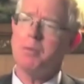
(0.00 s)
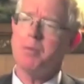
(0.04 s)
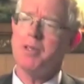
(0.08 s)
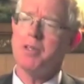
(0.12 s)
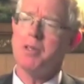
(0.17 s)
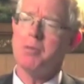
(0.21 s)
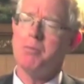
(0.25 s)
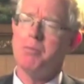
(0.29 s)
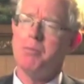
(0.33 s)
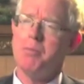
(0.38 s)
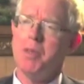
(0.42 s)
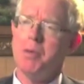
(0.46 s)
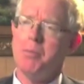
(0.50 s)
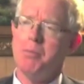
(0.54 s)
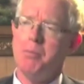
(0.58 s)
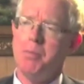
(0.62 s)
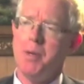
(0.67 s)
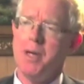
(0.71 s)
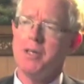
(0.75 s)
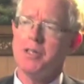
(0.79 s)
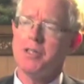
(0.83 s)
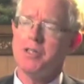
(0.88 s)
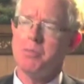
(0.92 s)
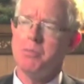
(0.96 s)
the
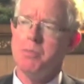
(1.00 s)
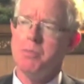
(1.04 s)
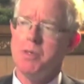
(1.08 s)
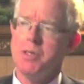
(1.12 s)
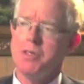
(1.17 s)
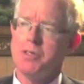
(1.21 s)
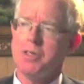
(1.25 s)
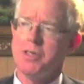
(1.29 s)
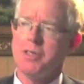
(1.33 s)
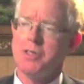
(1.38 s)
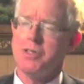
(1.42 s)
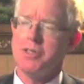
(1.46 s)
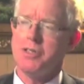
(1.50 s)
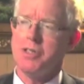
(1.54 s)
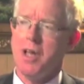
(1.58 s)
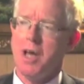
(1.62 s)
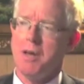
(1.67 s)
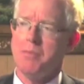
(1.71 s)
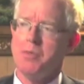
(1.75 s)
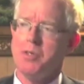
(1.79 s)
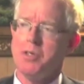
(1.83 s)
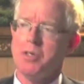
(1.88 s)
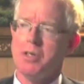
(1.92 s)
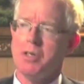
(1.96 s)
biggest
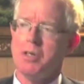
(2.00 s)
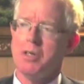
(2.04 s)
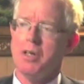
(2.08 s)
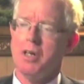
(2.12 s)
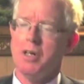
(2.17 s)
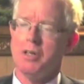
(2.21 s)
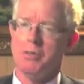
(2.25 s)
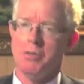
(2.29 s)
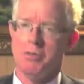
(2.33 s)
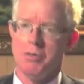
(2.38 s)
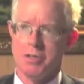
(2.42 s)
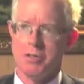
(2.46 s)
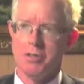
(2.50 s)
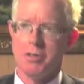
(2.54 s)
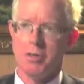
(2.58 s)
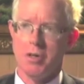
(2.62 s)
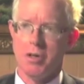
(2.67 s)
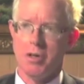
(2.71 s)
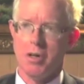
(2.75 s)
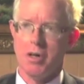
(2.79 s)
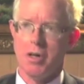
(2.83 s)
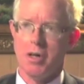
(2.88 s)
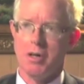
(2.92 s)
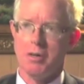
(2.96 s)
misconception under this
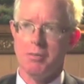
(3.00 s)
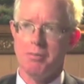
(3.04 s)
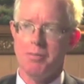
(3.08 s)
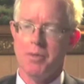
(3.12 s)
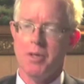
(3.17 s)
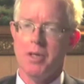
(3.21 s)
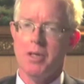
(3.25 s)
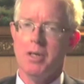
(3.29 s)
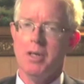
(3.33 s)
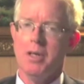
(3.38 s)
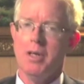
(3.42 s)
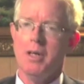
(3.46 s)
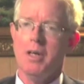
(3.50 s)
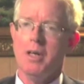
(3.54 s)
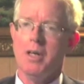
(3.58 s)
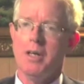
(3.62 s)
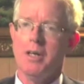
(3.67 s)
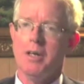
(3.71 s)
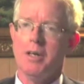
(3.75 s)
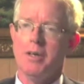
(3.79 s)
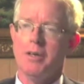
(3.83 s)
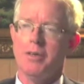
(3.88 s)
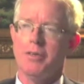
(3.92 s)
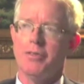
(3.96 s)
law
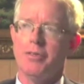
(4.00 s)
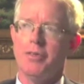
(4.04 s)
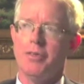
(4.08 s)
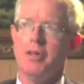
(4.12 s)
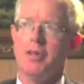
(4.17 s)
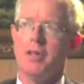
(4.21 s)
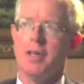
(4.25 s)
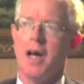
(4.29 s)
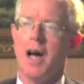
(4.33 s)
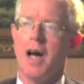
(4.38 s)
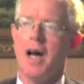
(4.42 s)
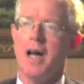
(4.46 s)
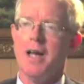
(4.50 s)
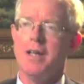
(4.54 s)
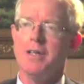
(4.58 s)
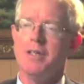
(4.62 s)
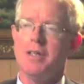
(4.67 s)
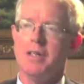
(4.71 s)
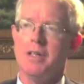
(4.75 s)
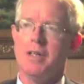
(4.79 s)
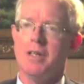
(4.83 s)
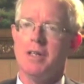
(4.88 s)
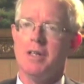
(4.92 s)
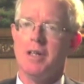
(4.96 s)
is the
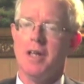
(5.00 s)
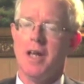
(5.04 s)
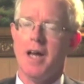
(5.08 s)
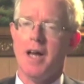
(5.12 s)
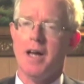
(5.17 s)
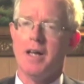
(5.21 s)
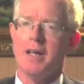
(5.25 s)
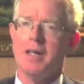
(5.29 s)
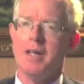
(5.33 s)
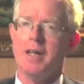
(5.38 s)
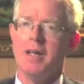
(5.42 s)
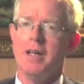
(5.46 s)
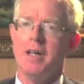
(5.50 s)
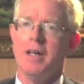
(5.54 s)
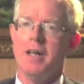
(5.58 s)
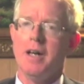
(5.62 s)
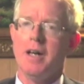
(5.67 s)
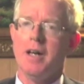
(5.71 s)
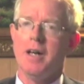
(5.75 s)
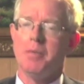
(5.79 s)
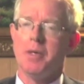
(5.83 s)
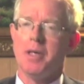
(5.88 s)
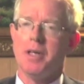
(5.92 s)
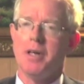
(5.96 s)
idea that
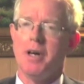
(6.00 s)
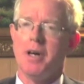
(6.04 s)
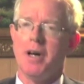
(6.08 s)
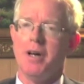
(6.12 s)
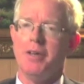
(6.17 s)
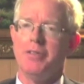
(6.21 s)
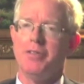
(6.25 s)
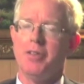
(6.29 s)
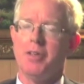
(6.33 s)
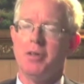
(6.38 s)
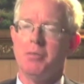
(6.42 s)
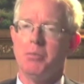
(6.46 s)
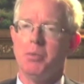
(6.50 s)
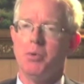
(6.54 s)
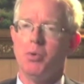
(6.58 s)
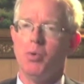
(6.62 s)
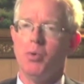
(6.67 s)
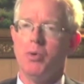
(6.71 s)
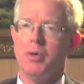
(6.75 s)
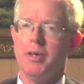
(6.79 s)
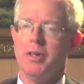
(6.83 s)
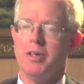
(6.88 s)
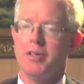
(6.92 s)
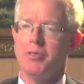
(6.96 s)
because an
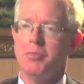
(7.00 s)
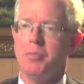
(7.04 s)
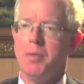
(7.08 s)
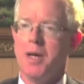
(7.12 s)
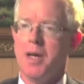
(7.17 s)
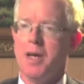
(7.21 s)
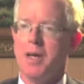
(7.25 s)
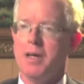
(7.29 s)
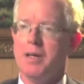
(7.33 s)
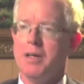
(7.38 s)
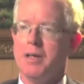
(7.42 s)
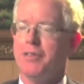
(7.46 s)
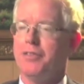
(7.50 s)
employee is paid a